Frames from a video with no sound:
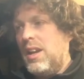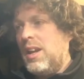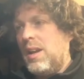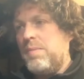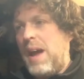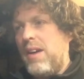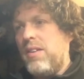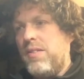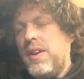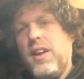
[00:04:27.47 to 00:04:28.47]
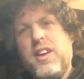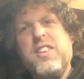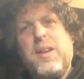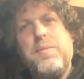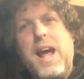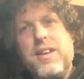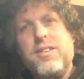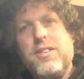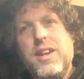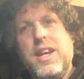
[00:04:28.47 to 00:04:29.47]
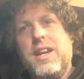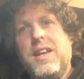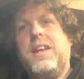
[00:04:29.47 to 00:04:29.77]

matter of, like I said, balancing it,